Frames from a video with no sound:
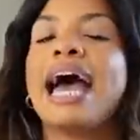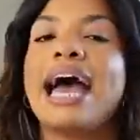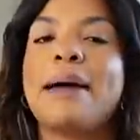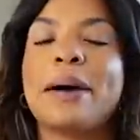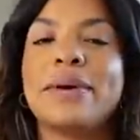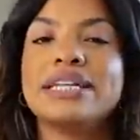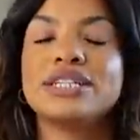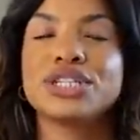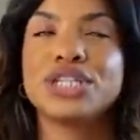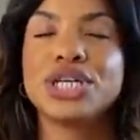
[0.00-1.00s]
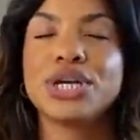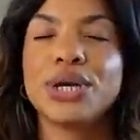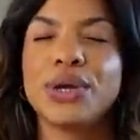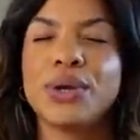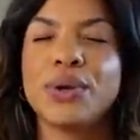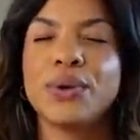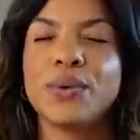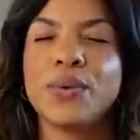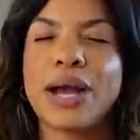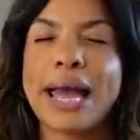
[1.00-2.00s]
I went
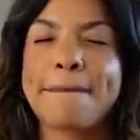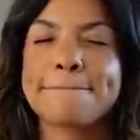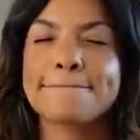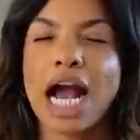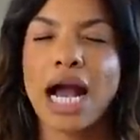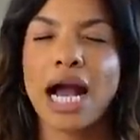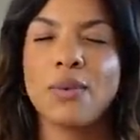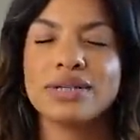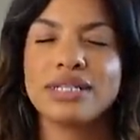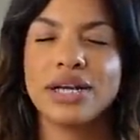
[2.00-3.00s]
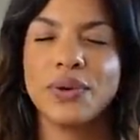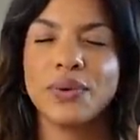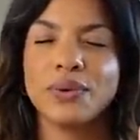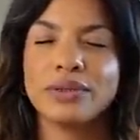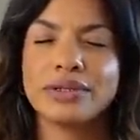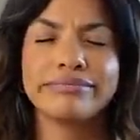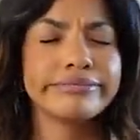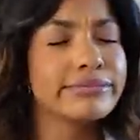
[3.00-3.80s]
to, what's it called?